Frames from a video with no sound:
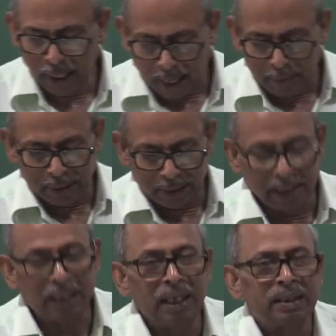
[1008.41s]
I mean, the
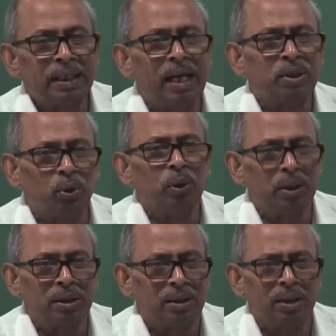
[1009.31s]
thickness here shown
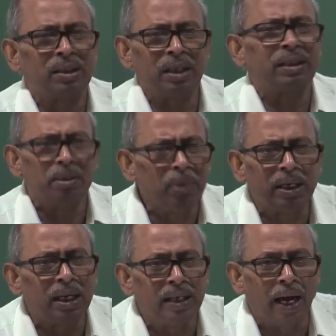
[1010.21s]
is a
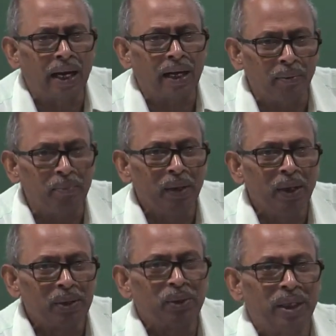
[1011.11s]
schematic diagram.
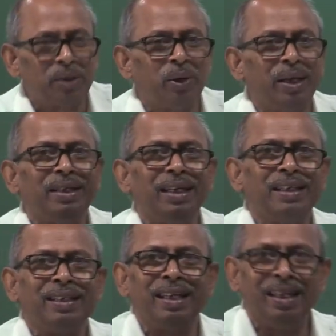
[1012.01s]
So, that is why the
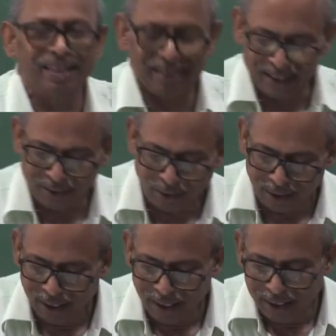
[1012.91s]
thicknesses are not
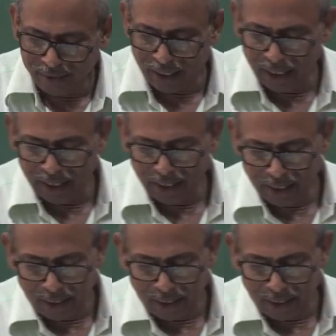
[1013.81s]
really.